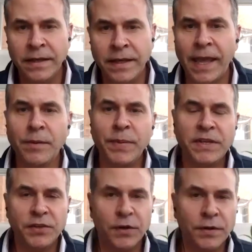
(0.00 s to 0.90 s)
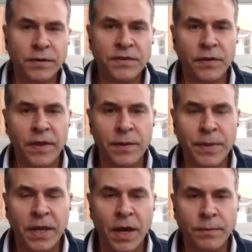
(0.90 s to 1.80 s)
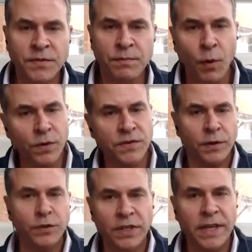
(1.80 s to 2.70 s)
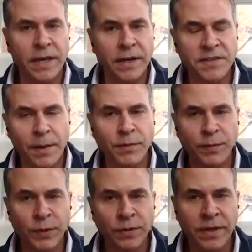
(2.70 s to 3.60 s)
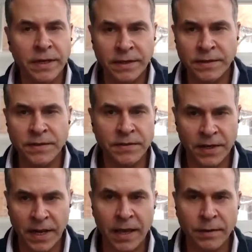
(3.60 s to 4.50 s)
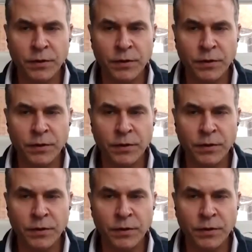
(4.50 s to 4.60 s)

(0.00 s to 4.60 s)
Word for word: can be turned so that it becomes more socially unacceptable than it is today?